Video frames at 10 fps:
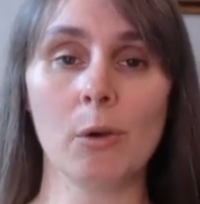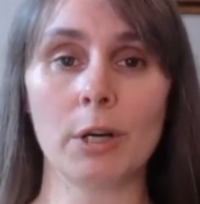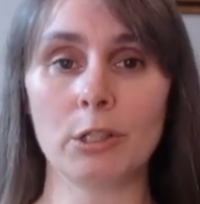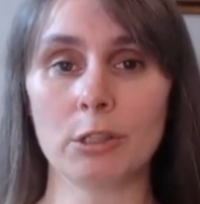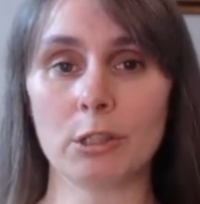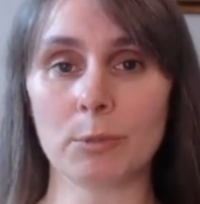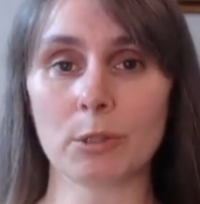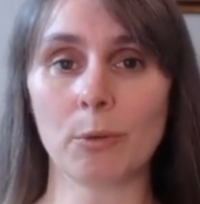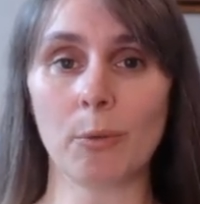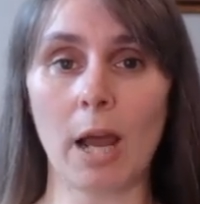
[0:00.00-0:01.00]
where you
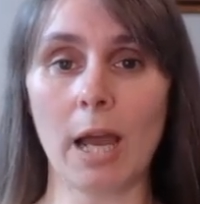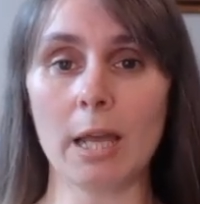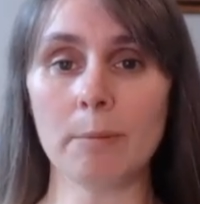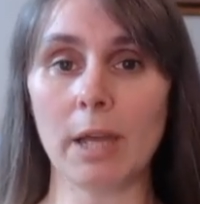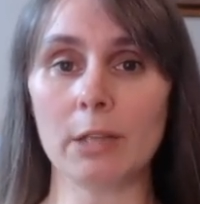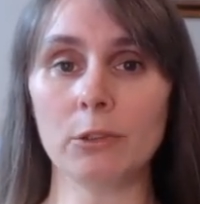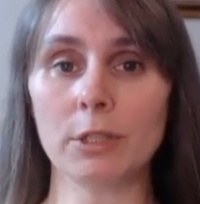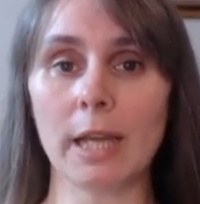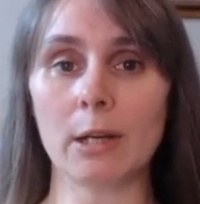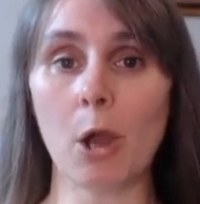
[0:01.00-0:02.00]
subscribe and
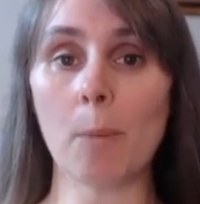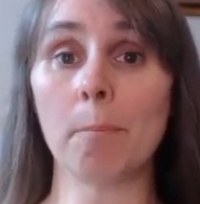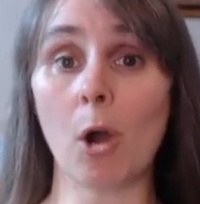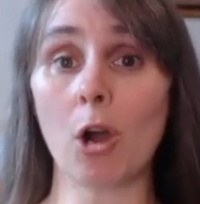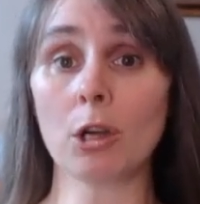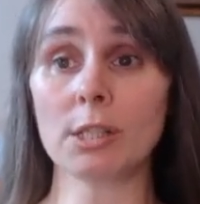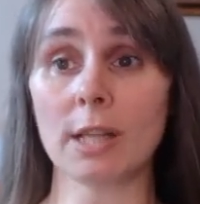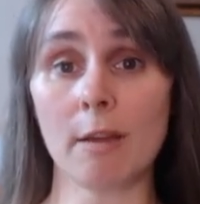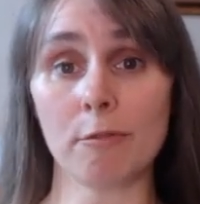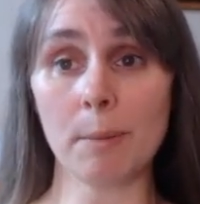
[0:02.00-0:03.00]
you get a
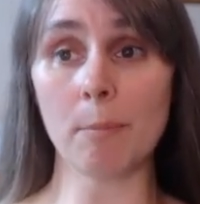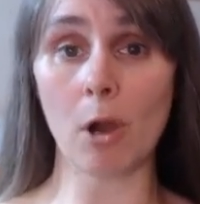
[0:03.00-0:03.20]
box every